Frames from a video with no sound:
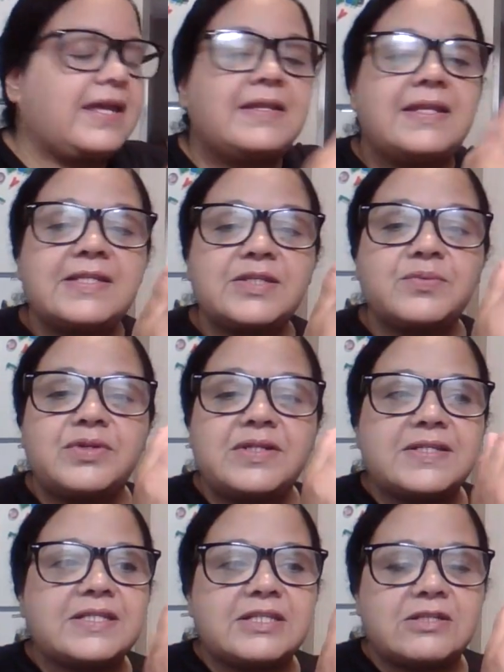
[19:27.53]
And this one
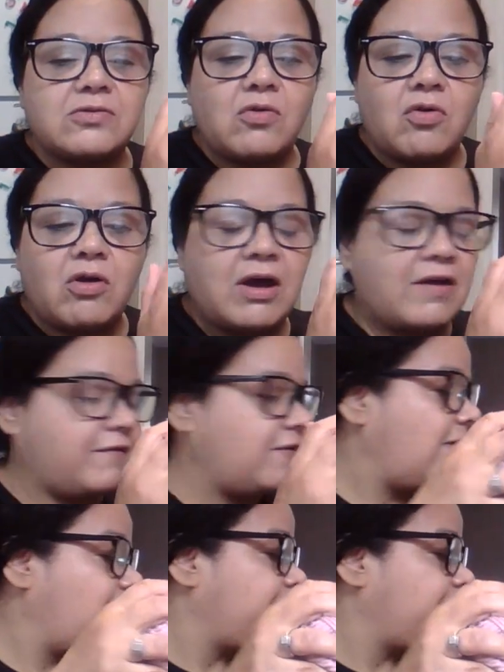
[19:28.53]
is soft.